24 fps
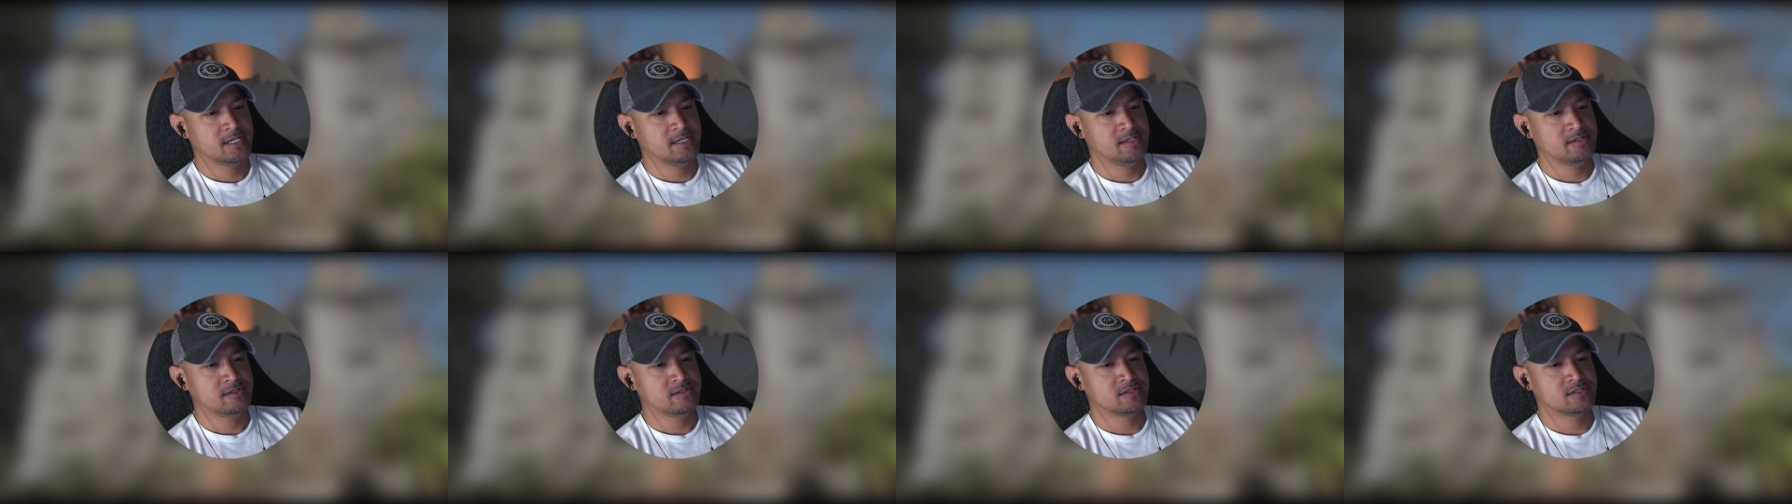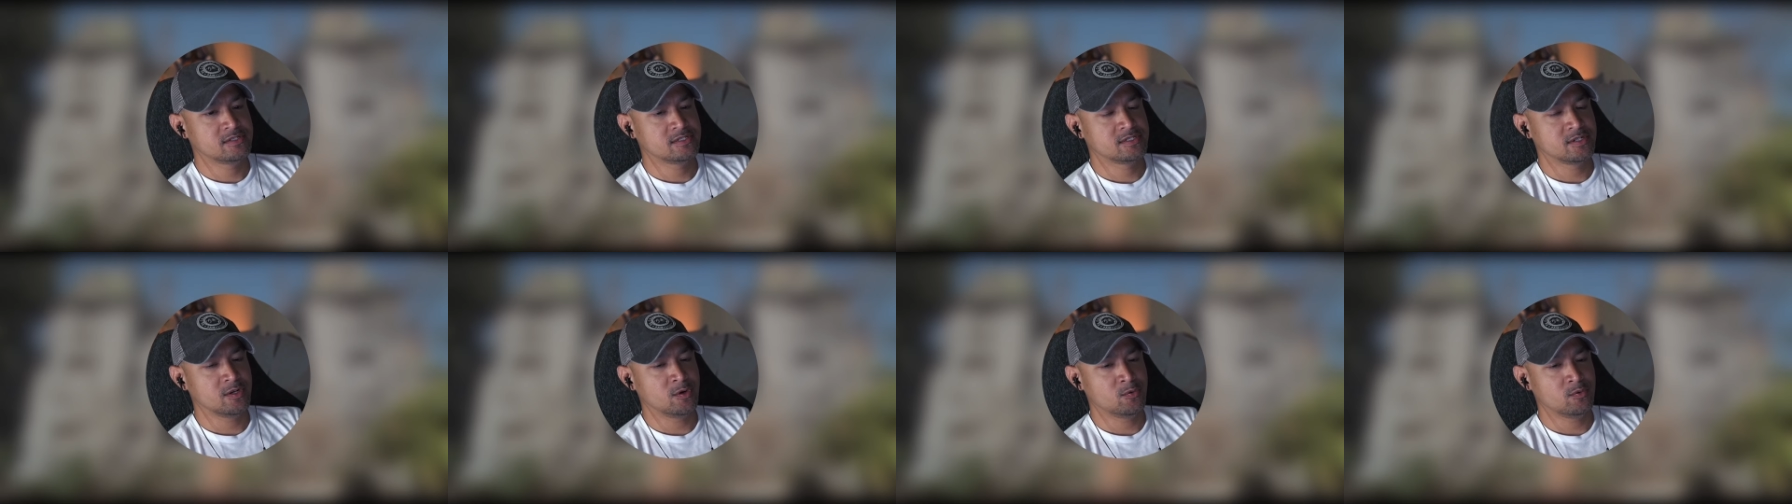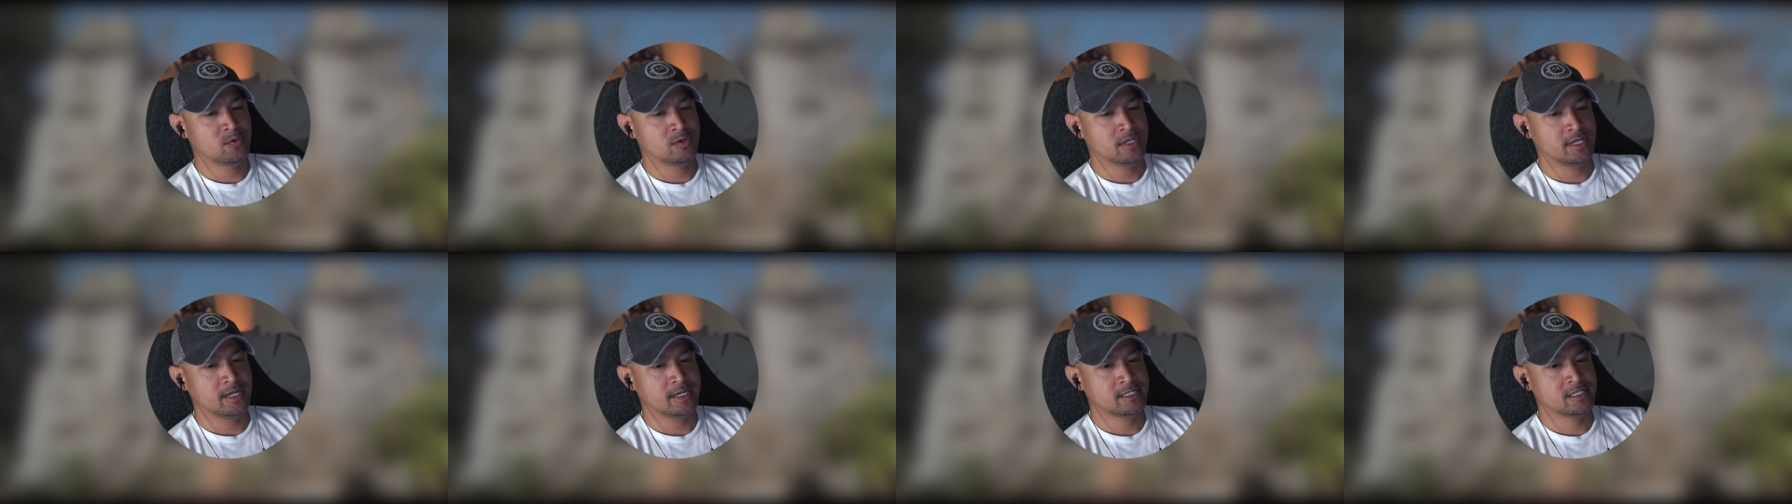He is so
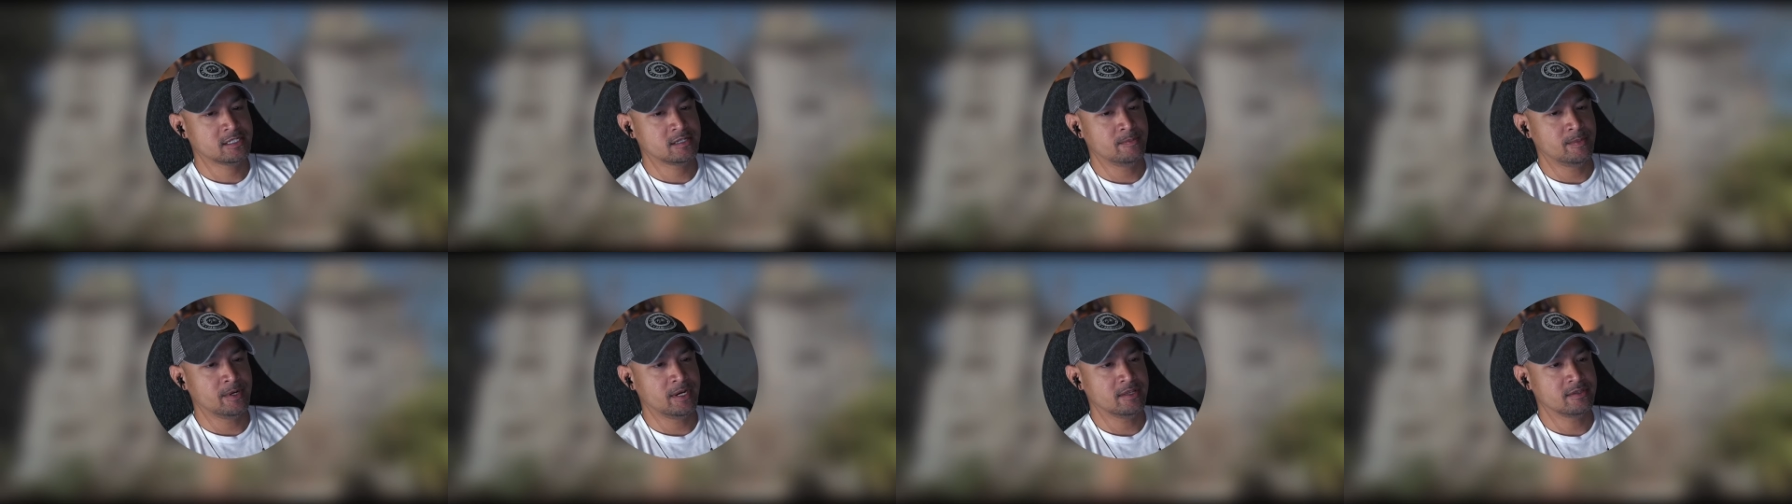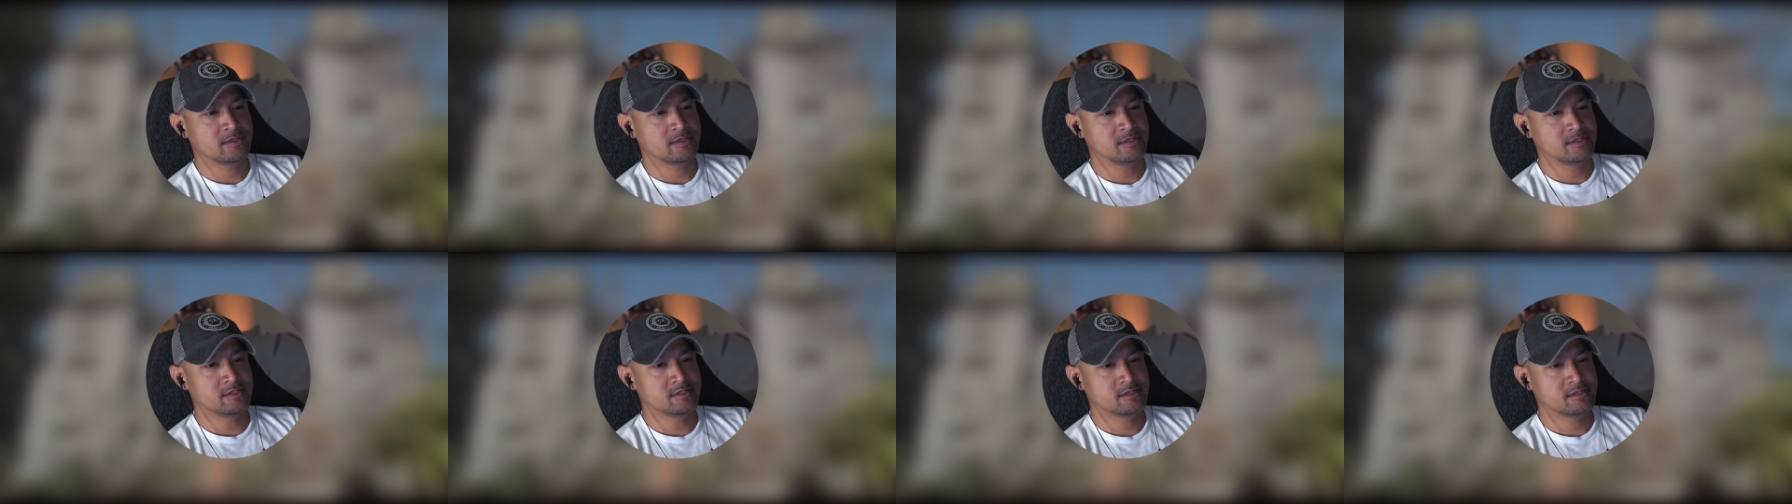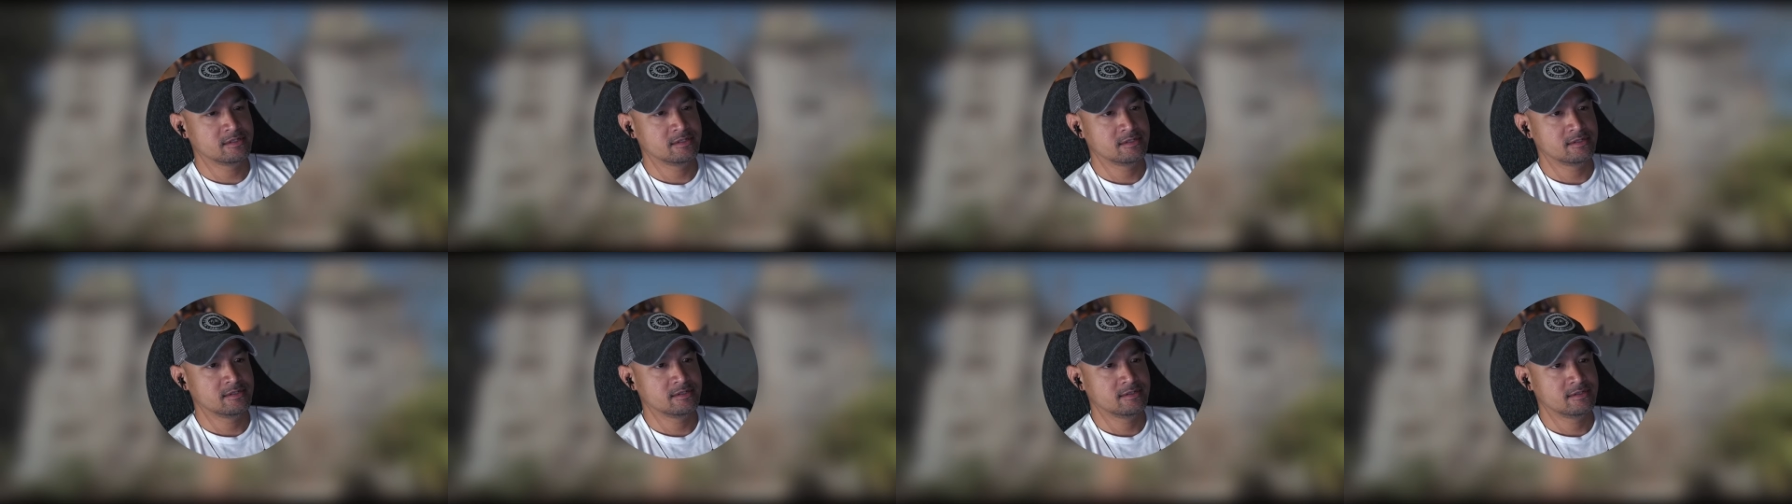relaxed about
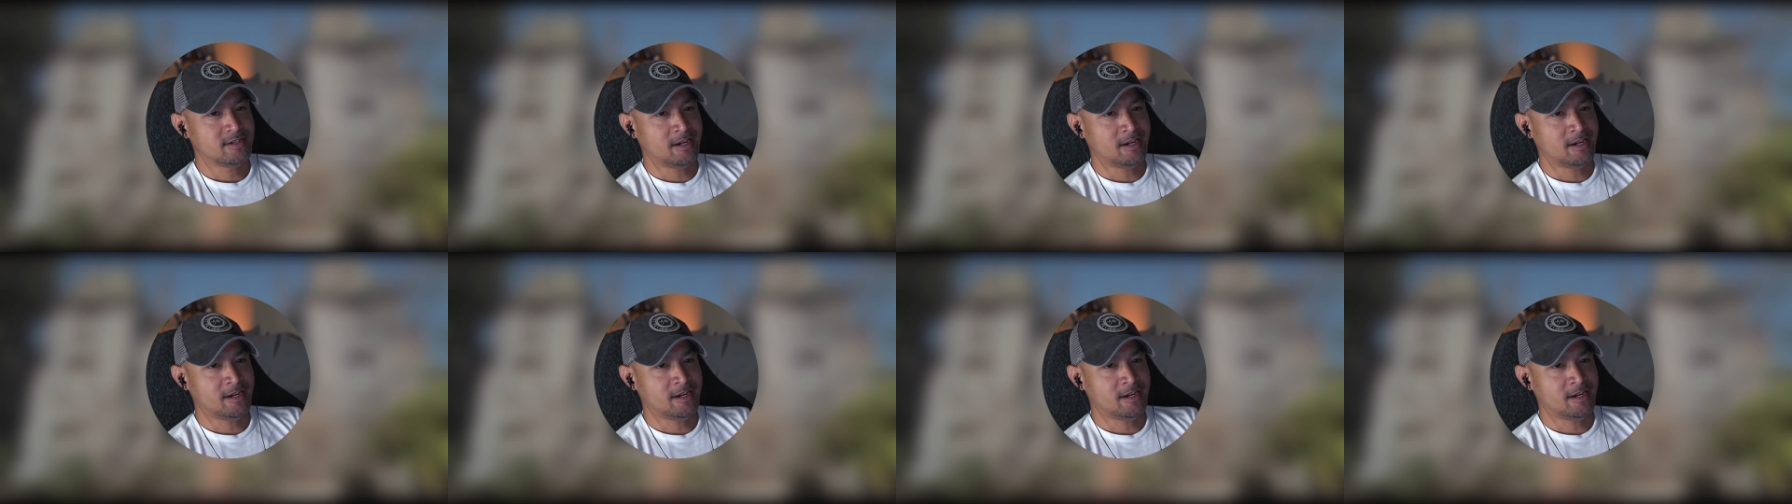this.